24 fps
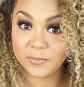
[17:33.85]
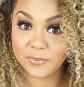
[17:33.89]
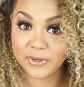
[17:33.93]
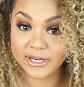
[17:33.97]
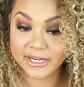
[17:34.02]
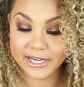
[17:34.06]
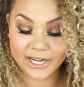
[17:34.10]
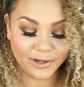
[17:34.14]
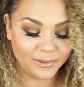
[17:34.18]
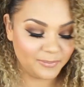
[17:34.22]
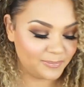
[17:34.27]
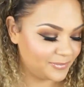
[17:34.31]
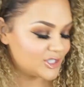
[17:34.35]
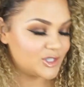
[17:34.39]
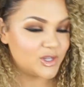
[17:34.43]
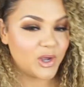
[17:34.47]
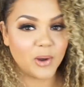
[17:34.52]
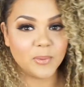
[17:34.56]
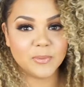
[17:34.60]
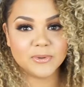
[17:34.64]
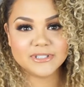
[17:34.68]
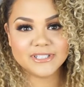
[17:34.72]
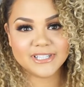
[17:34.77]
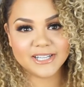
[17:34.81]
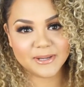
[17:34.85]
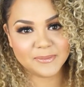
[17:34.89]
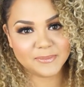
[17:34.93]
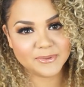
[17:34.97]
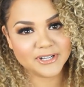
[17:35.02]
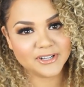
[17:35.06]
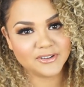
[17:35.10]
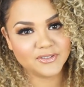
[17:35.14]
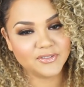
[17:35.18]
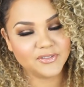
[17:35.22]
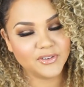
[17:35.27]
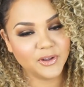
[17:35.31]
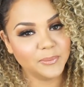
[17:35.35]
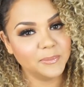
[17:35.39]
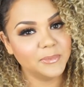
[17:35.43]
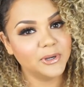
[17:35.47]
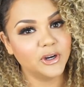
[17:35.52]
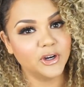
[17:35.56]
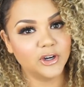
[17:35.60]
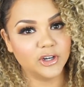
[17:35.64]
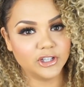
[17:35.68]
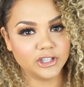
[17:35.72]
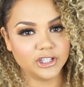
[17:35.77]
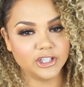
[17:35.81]
right now, so I wasn't able to film it
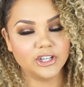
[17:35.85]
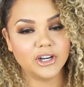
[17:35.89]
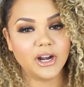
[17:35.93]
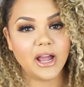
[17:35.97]
earlier.